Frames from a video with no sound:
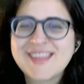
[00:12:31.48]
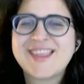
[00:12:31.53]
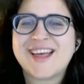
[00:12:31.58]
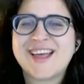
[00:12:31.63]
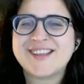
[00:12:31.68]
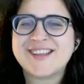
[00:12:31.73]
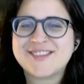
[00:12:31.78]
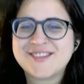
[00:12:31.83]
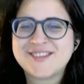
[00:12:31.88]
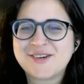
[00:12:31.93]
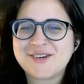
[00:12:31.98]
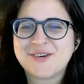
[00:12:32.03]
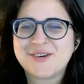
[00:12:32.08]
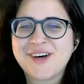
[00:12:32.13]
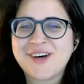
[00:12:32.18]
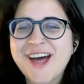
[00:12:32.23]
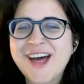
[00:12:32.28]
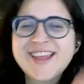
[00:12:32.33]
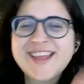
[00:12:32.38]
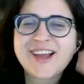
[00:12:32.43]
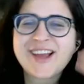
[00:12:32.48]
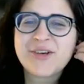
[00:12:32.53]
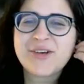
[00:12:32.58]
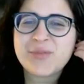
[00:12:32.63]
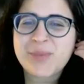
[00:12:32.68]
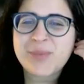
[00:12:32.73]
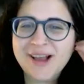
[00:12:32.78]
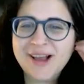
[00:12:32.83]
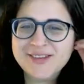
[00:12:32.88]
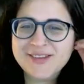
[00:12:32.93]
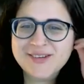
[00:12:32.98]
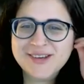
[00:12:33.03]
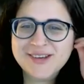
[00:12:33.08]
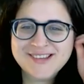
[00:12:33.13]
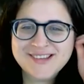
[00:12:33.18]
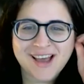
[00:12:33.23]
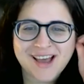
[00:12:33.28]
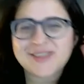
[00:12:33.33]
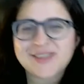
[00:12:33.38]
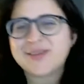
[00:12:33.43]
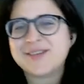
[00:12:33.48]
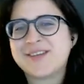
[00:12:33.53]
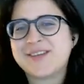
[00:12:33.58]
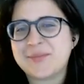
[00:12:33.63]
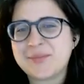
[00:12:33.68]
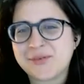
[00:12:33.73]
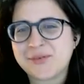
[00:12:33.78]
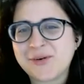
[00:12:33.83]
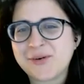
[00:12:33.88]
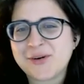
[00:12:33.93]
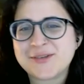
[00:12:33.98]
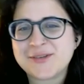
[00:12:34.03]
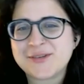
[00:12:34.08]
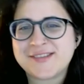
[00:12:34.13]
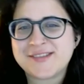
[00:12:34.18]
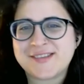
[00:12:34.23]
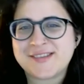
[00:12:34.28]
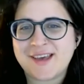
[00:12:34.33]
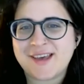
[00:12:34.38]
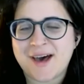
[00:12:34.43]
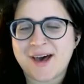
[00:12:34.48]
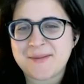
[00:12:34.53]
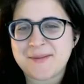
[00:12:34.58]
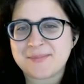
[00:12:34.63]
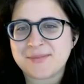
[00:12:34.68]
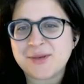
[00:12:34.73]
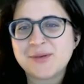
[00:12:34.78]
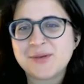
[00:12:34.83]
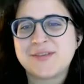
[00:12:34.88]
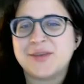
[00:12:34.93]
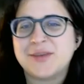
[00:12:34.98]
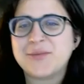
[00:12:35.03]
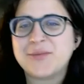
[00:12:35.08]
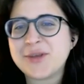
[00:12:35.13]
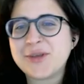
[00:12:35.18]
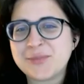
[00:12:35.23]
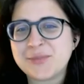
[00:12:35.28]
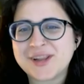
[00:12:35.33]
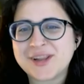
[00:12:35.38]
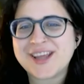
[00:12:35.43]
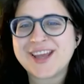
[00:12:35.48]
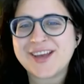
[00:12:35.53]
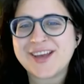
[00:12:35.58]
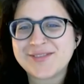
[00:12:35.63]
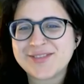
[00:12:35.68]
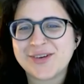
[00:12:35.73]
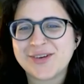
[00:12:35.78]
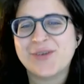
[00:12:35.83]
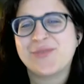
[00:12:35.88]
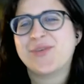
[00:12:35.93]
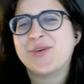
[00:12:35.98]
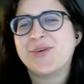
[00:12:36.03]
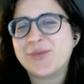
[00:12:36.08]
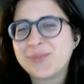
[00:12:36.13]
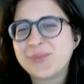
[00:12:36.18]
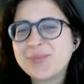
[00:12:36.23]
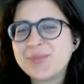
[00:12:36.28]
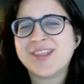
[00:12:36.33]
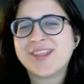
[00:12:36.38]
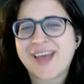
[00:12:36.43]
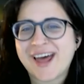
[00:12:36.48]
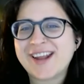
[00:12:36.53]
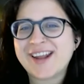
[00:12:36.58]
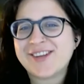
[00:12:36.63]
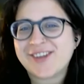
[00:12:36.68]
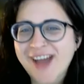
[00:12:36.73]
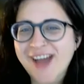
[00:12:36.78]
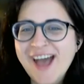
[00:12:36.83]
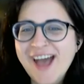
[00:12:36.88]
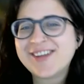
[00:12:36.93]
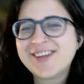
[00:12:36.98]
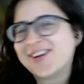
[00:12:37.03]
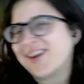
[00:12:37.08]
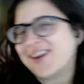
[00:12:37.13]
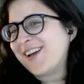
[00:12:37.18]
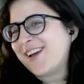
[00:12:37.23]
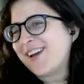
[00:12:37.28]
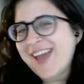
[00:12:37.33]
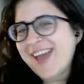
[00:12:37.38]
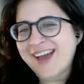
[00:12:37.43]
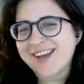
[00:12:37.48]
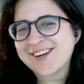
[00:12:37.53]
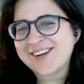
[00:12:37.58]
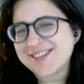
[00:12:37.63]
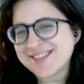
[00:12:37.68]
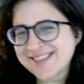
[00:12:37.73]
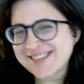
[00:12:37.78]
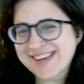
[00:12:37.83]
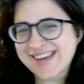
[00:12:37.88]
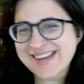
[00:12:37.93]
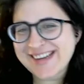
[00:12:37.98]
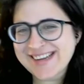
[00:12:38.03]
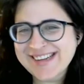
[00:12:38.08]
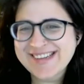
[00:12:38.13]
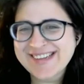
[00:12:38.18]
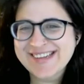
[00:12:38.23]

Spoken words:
That's so cool. And that goes back to exactly what you said before. You see what you believe. So if you put that in your head, you're going to see it.